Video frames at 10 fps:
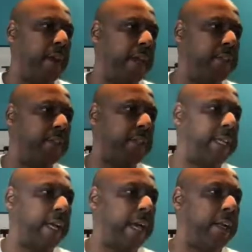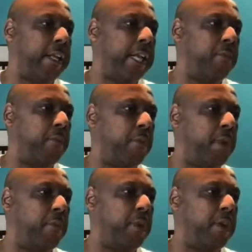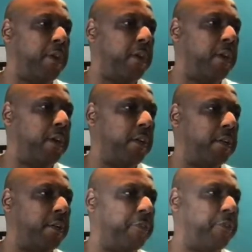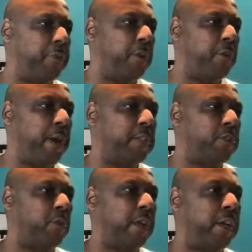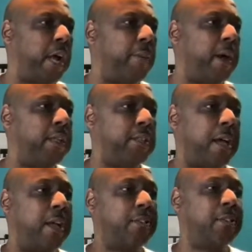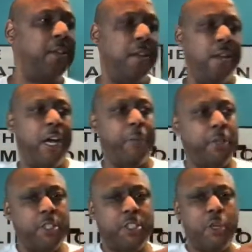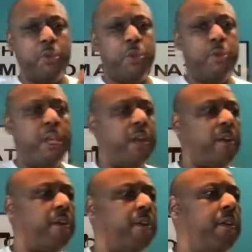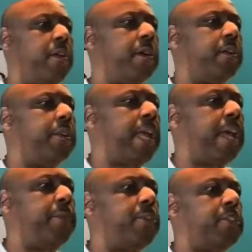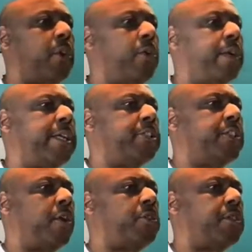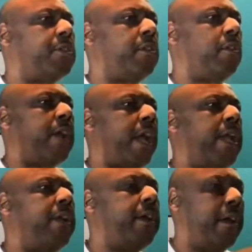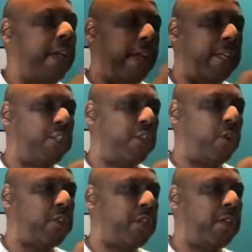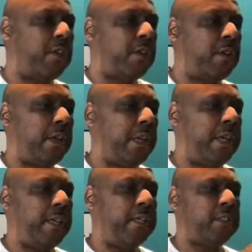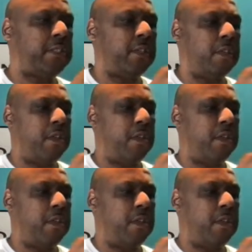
And since I got to keep remembering to mirror my screen, I apologize. I'm going to show you here. The name of the shirt is Jerzees, okay? And Jerzees is